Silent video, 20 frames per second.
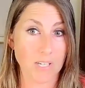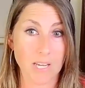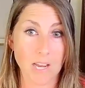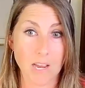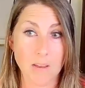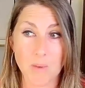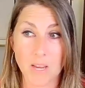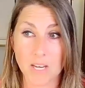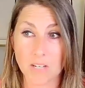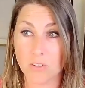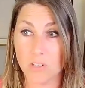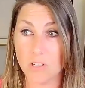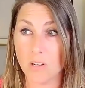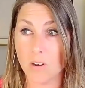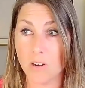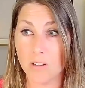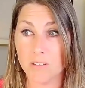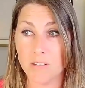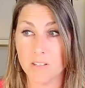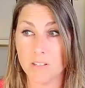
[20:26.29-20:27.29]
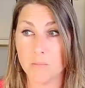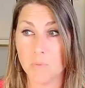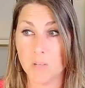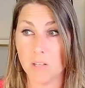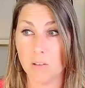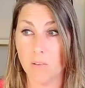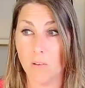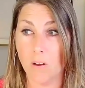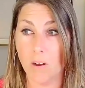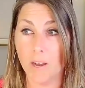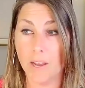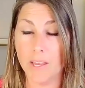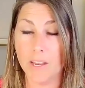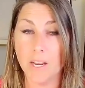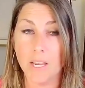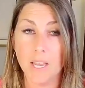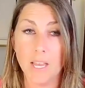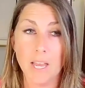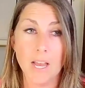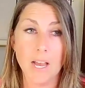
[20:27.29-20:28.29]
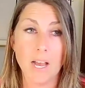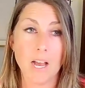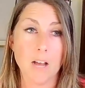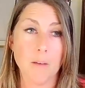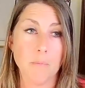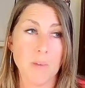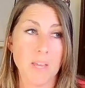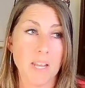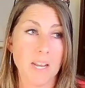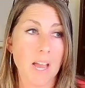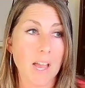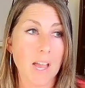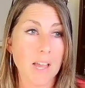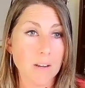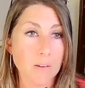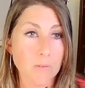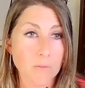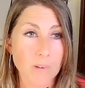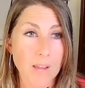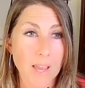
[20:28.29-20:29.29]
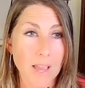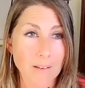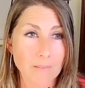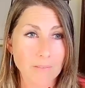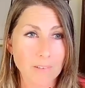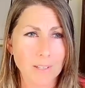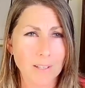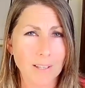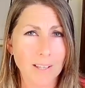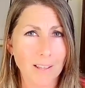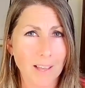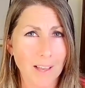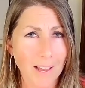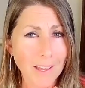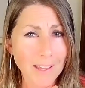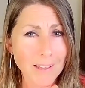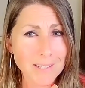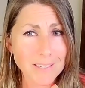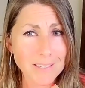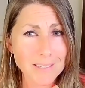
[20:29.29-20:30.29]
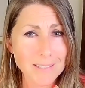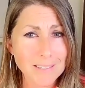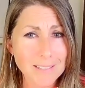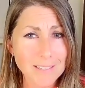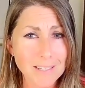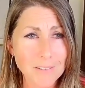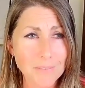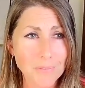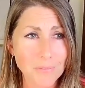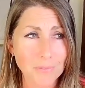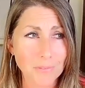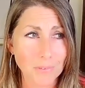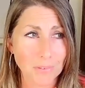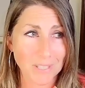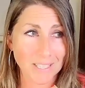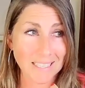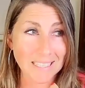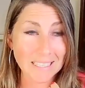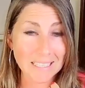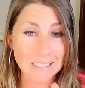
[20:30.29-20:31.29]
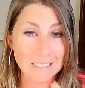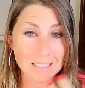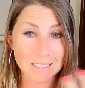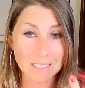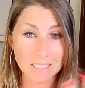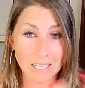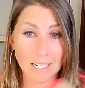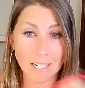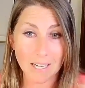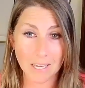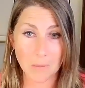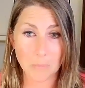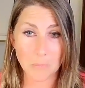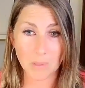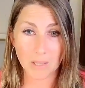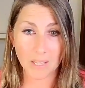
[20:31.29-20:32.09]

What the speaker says: Time actually costs me a lot. And I don't have a lot of free time.